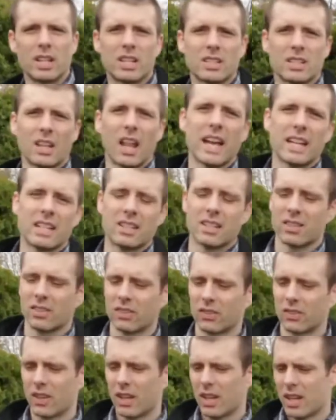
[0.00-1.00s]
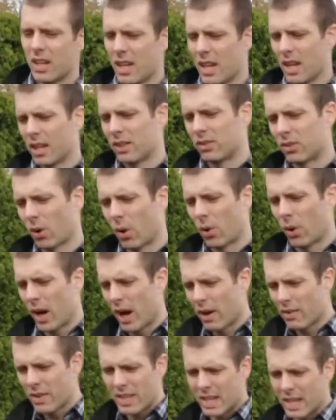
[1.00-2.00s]
to His likeness. And so
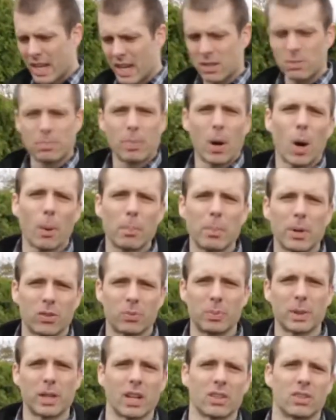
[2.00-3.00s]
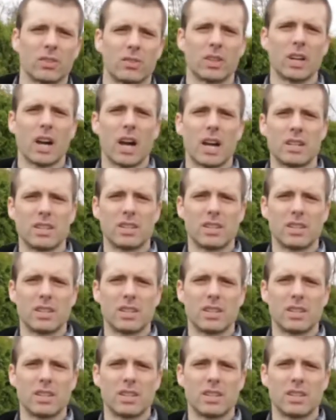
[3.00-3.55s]
everything has purpose because of God.